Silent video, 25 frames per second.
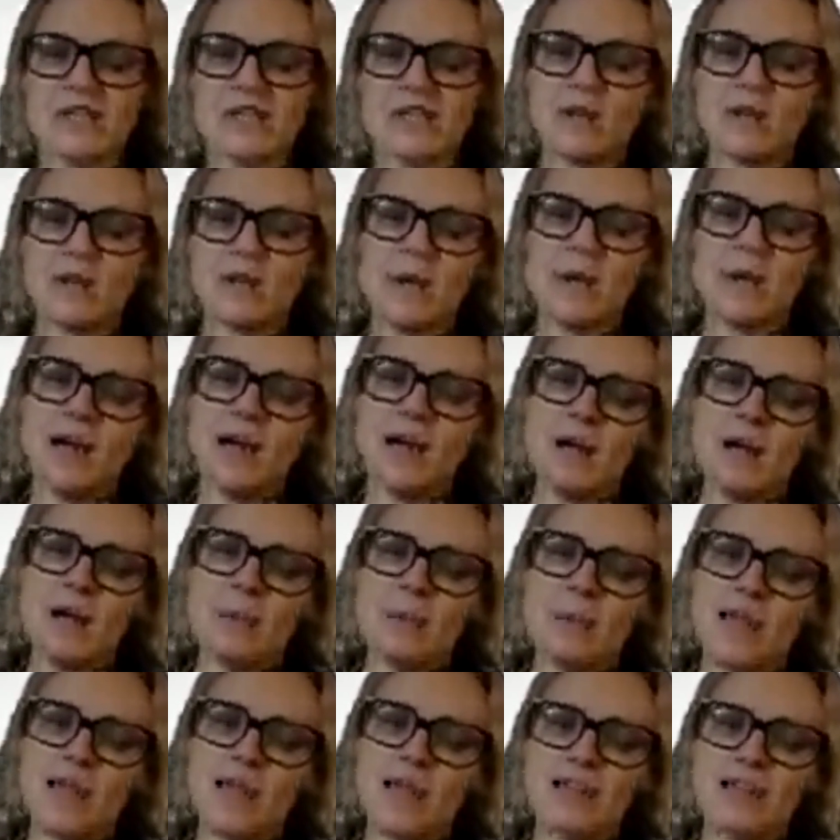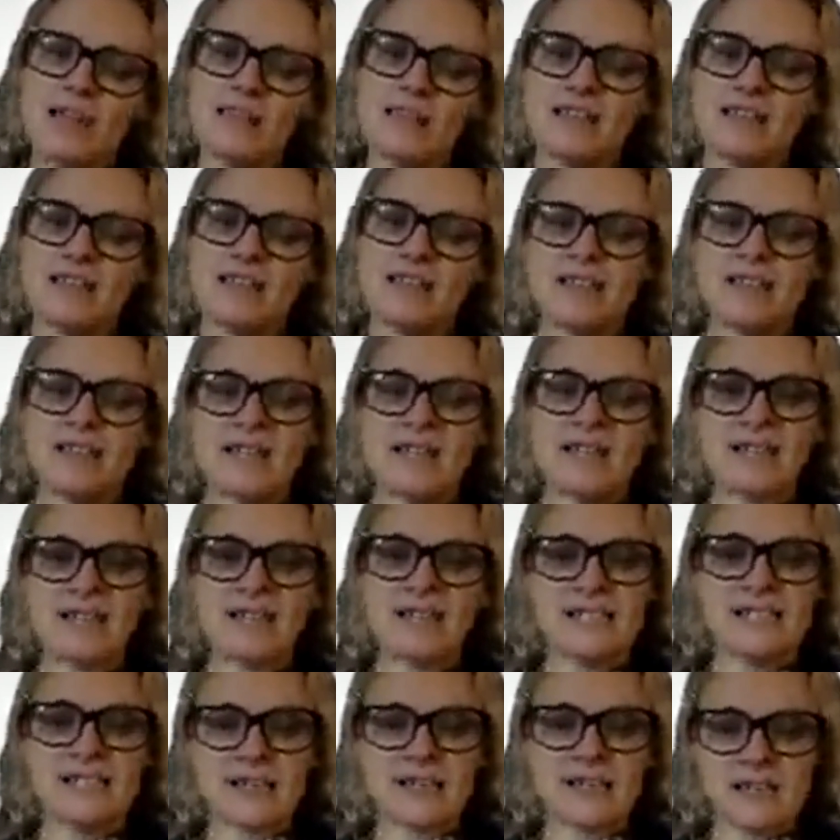So we are planning things like
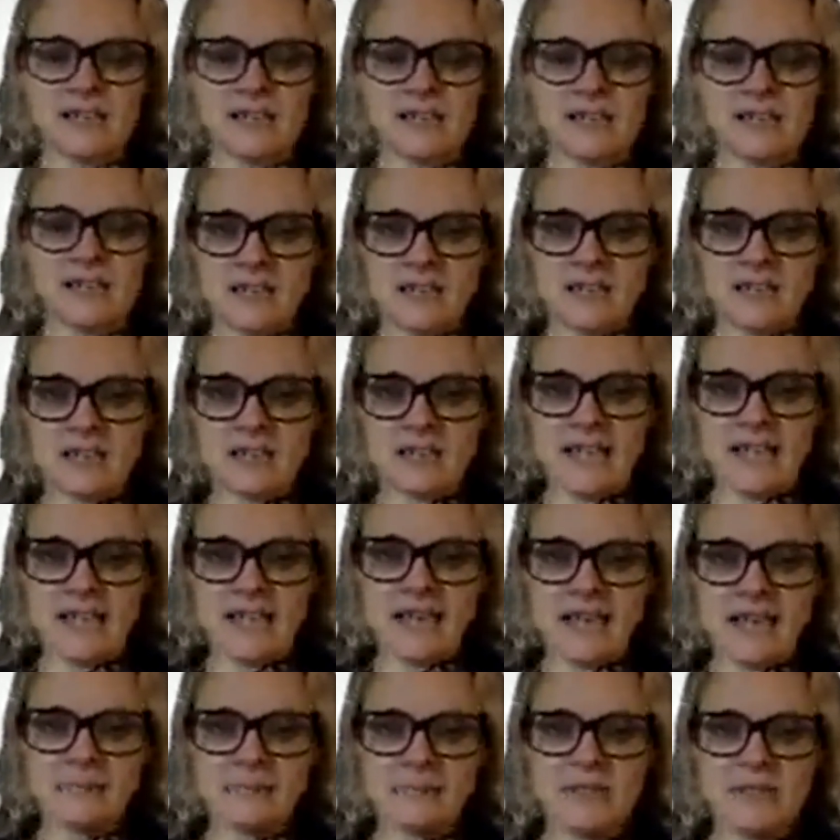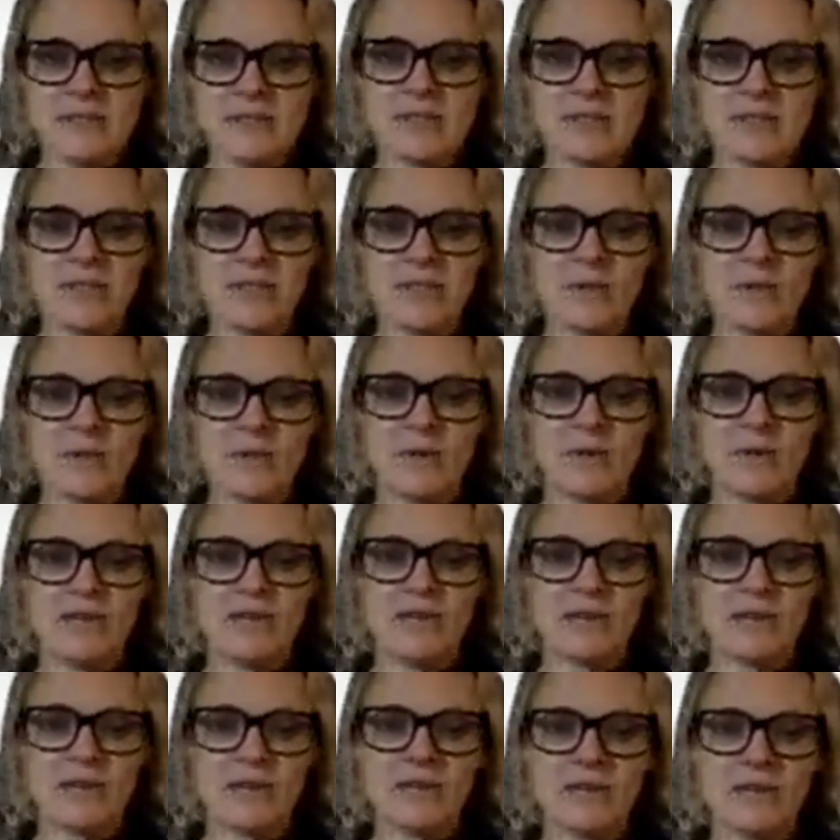staggered start times so that
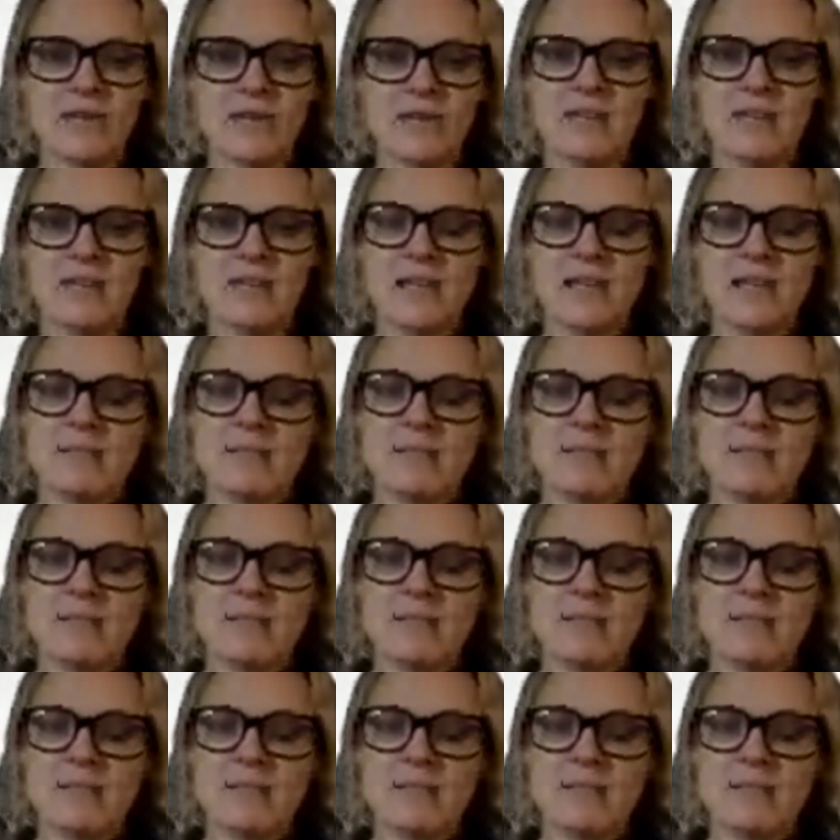we can